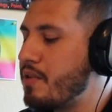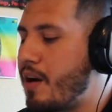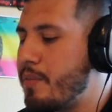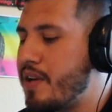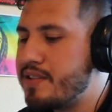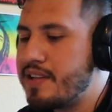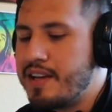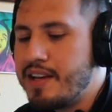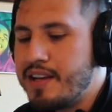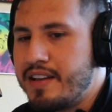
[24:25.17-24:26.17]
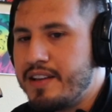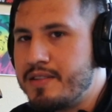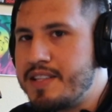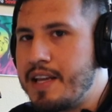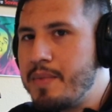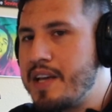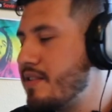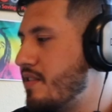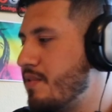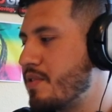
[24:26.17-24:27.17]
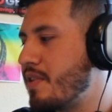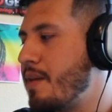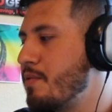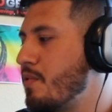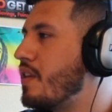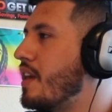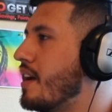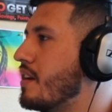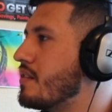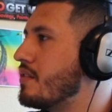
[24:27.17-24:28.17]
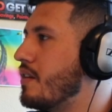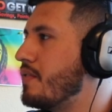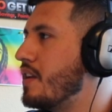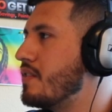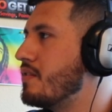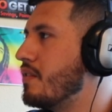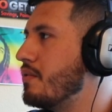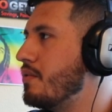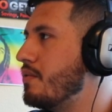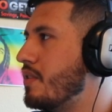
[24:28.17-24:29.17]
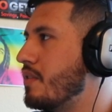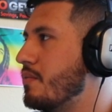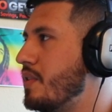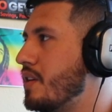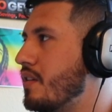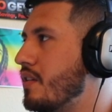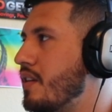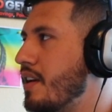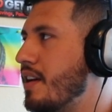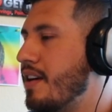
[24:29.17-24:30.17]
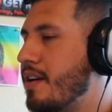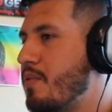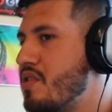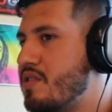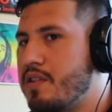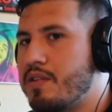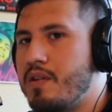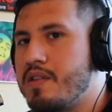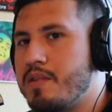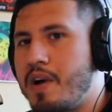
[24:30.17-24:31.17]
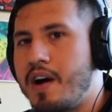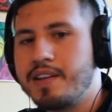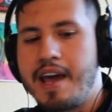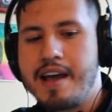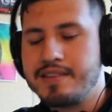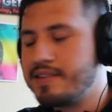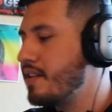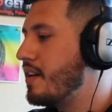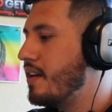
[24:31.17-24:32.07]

Comment, you know, send message, subscribe, do all that kind of stuff. Let us know who you think would be a good person to throw on the podcast.